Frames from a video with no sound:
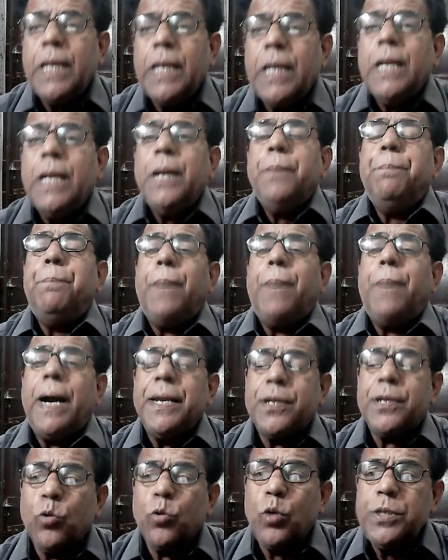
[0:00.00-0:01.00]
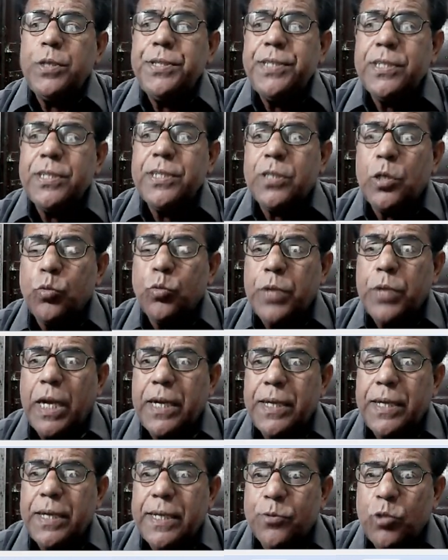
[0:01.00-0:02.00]
micro is equal to 10
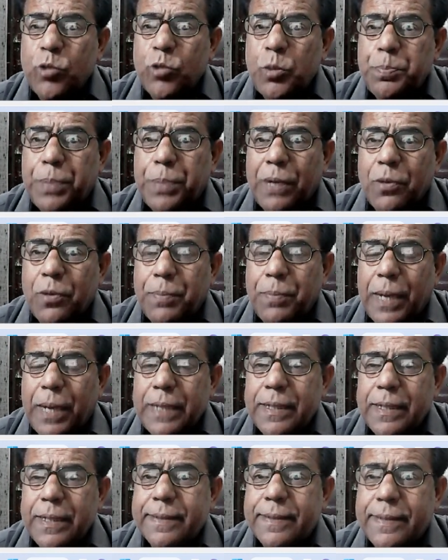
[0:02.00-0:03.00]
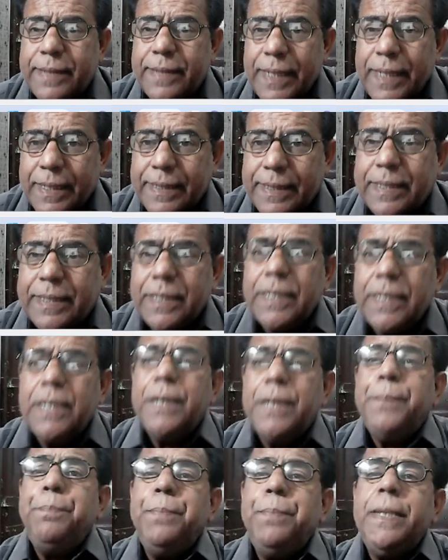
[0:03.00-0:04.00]
raised to the power minus 6,
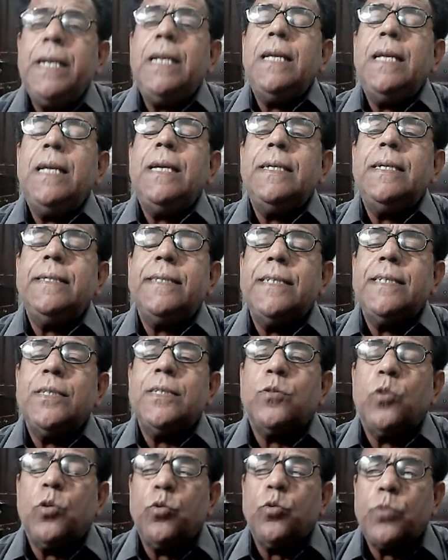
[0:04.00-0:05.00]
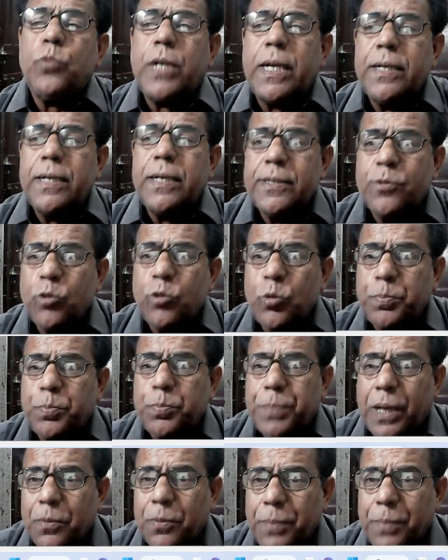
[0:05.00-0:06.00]
milli is equal to 10 raised to the
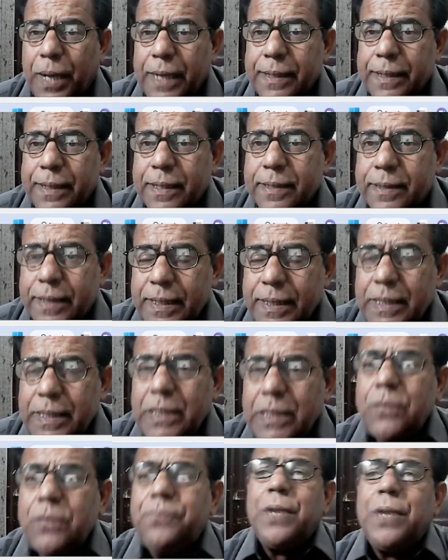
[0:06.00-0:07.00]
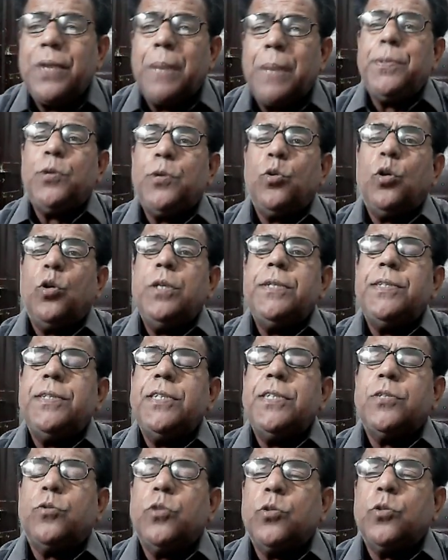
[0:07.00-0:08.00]
power minus 3, femto is
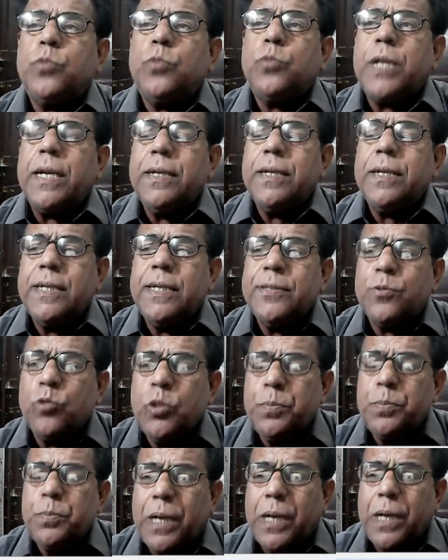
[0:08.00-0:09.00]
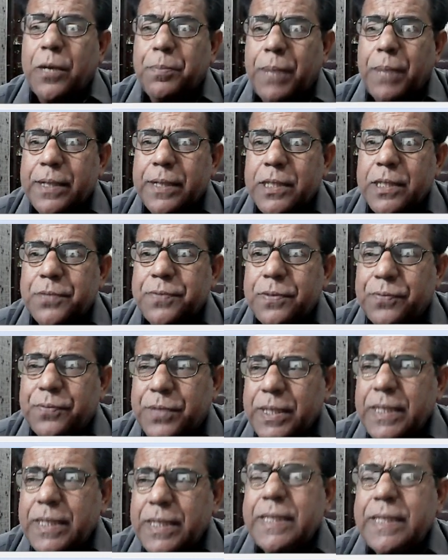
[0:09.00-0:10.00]
equal to 10 raised to the power minus
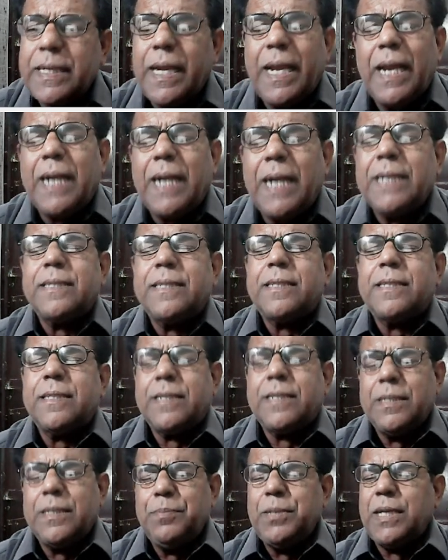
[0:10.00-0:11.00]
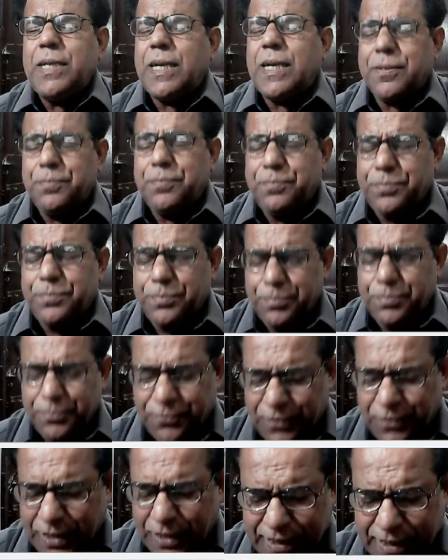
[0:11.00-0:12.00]
15, and similar
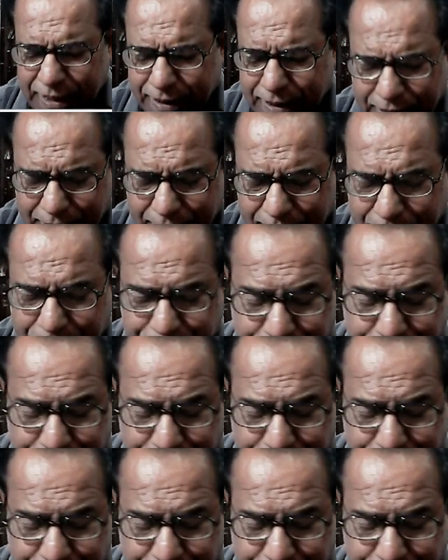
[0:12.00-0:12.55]
various other.